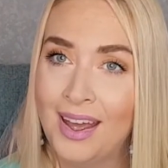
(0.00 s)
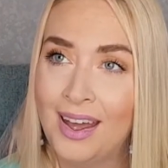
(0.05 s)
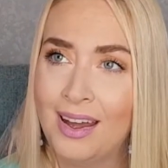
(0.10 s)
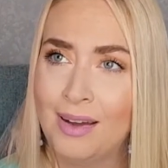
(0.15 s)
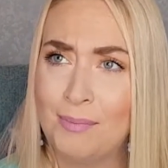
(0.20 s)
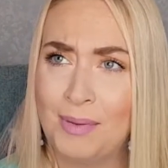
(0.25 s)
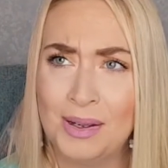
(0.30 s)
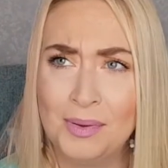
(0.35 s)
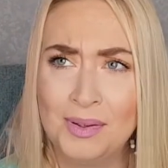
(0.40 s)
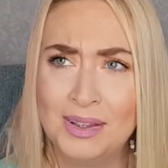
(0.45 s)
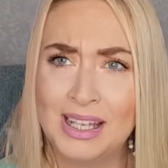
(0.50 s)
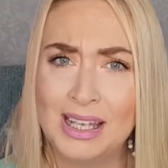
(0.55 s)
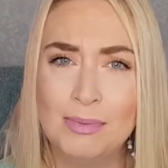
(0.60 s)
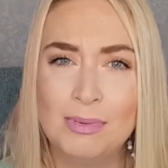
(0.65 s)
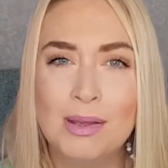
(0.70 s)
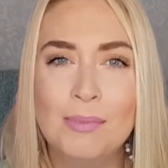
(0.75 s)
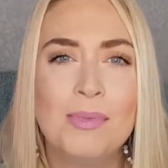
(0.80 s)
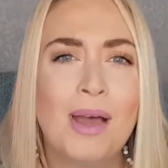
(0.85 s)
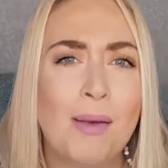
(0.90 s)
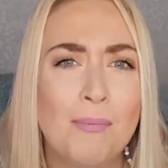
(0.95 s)

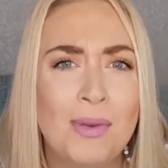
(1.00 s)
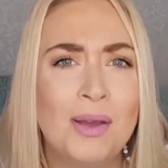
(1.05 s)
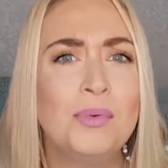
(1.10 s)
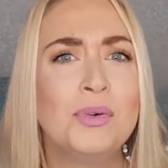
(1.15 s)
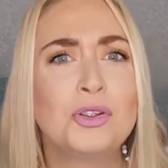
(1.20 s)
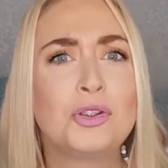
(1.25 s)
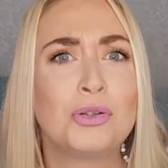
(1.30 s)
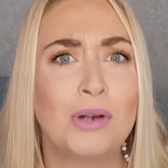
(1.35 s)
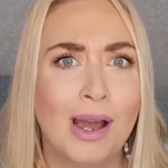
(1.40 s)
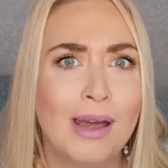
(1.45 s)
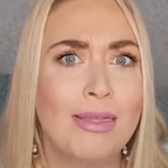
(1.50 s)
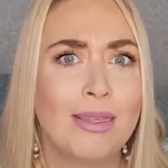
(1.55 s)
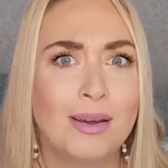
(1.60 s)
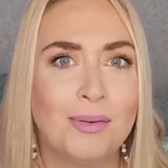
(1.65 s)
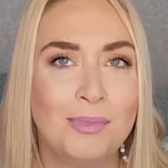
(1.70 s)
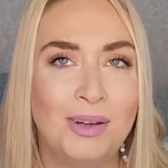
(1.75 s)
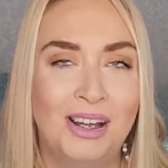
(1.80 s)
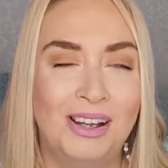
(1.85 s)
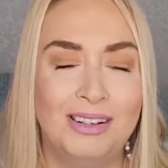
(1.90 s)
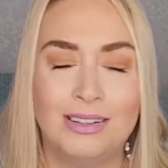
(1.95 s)
I might well try
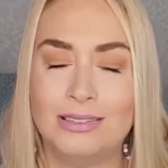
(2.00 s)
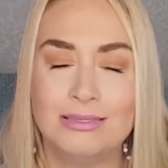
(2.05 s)
them.